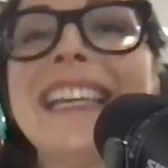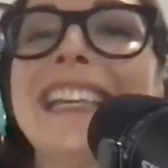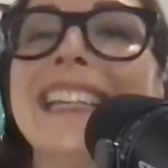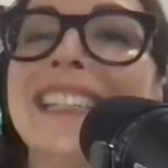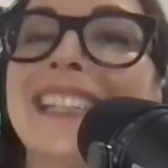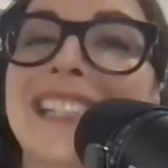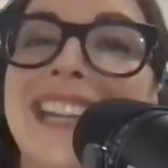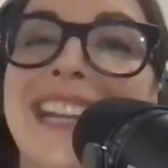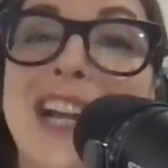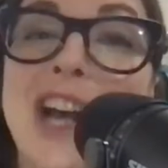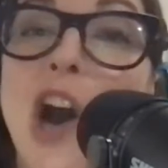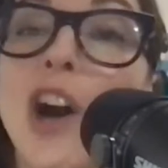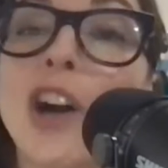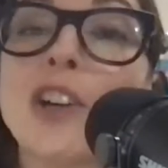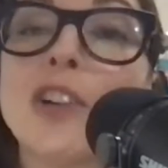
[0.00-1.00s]
is to take
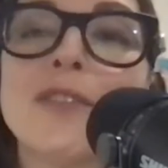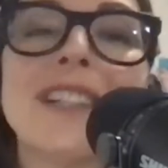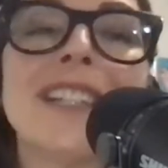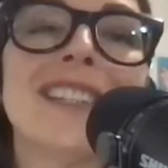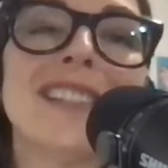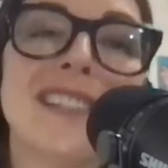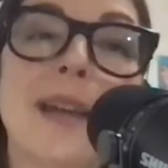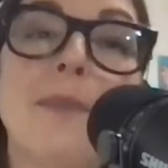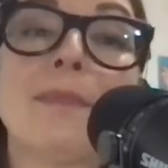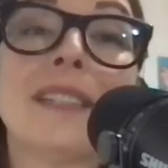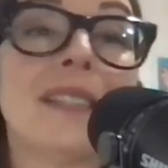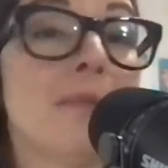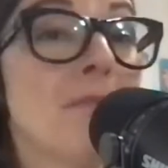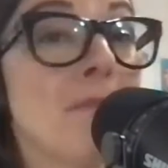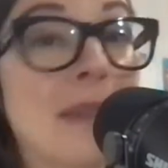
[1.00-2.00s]
concrete steps
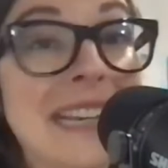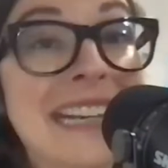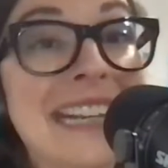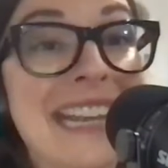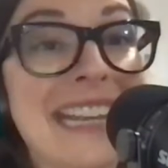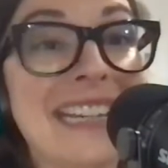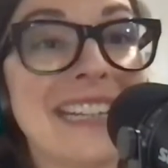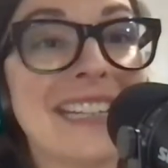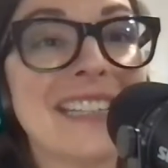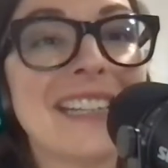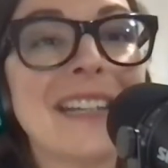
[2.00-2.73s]
to mitigate it.